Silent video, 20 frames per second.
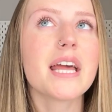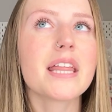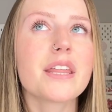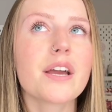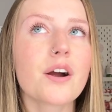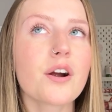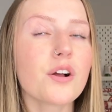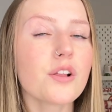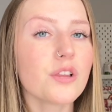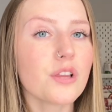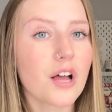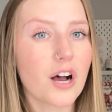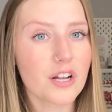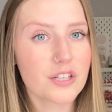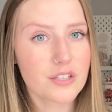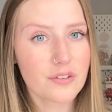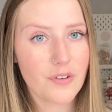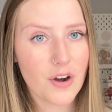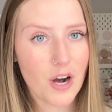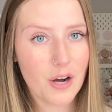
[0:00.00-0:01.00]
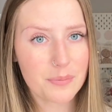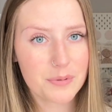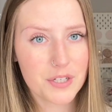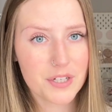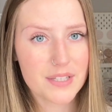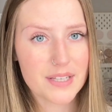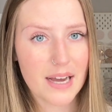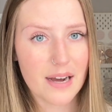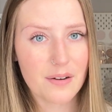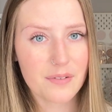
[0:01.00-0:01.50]
There are lots of
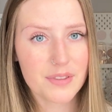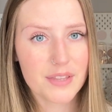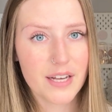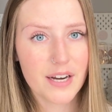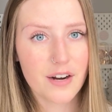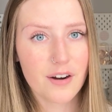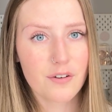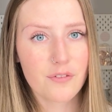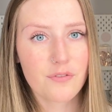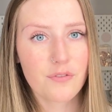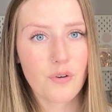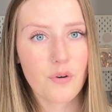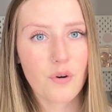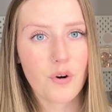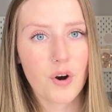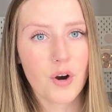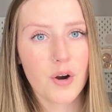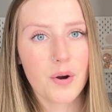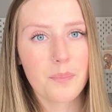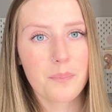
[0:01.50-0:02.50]
options out there for